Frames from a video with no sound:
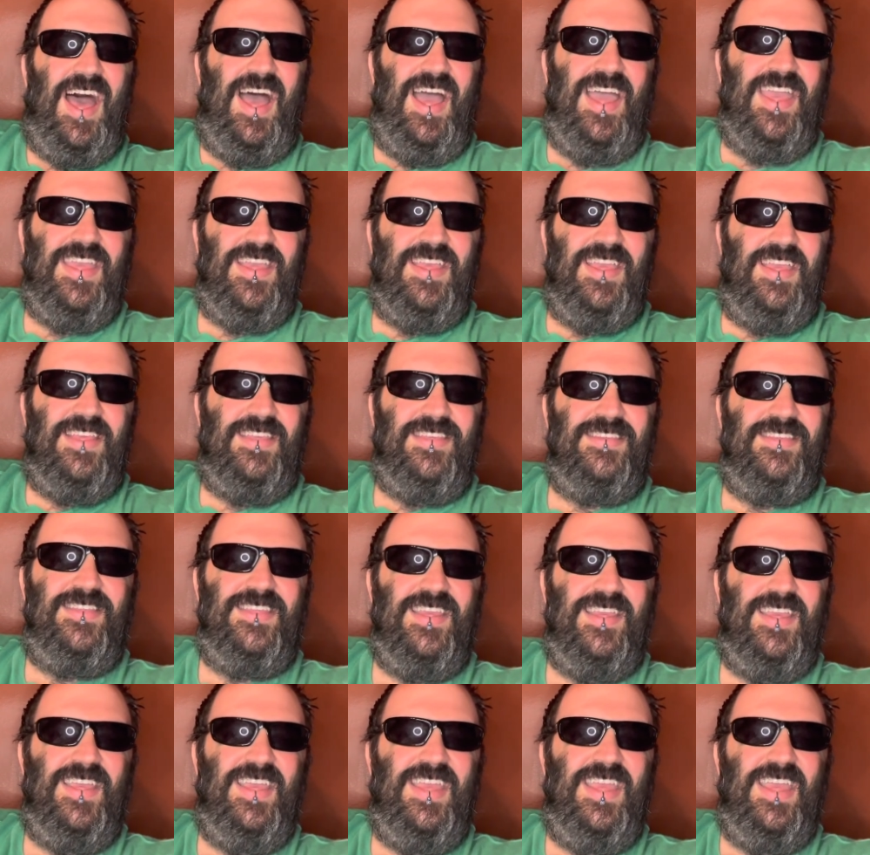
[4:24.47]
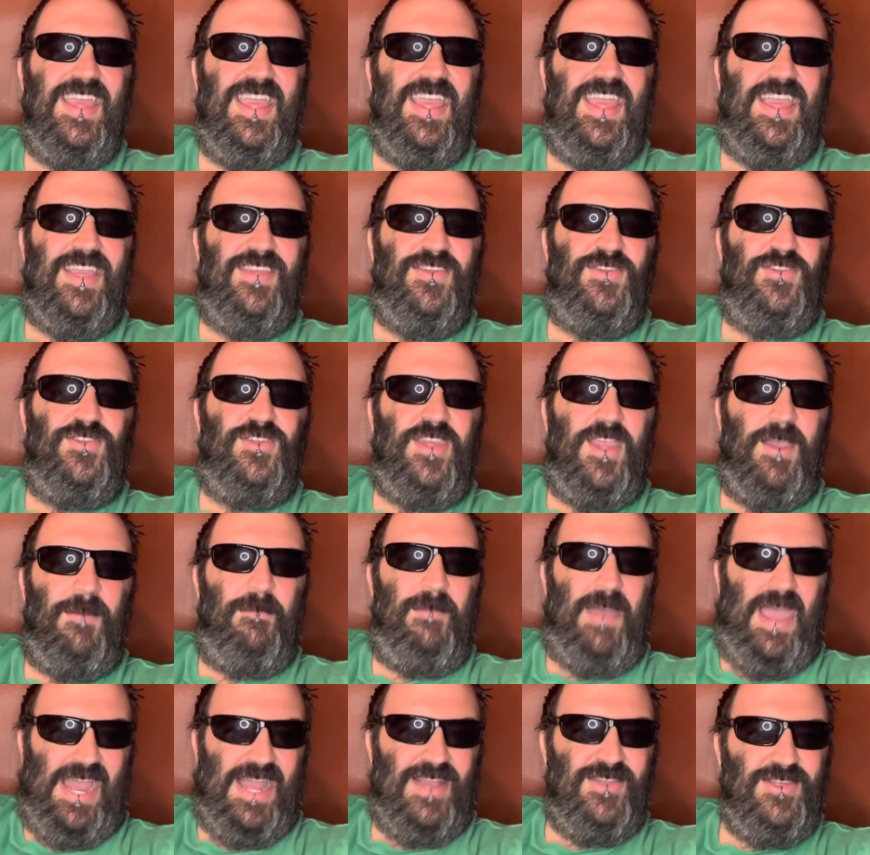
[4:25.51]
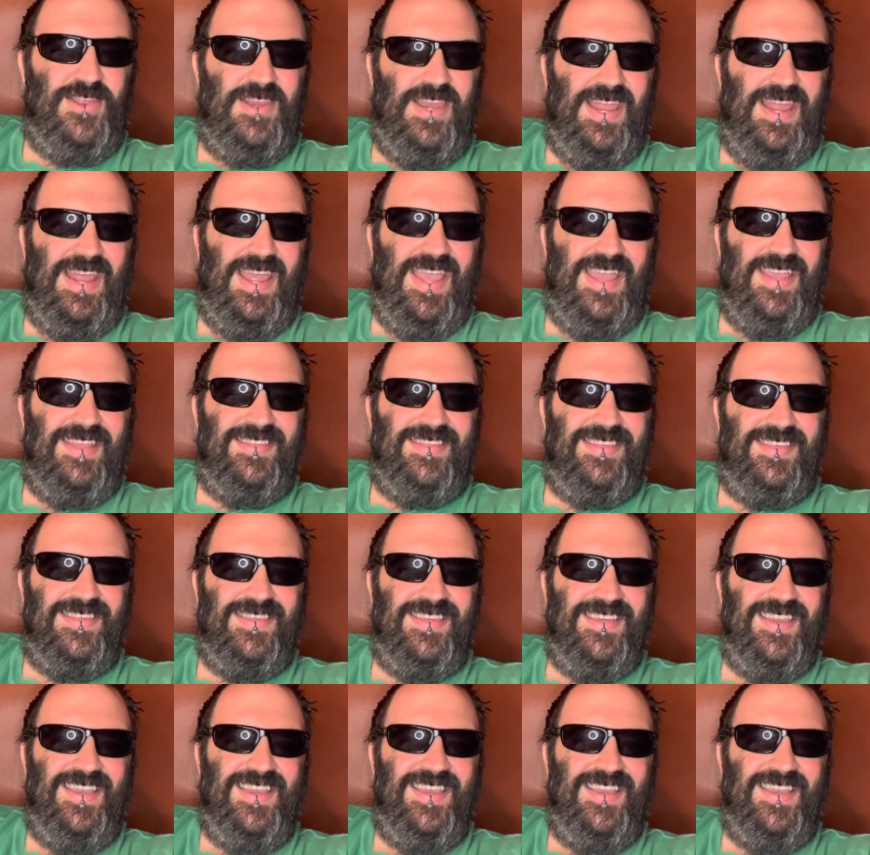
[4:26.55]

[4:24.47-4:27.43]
Is she imagining it?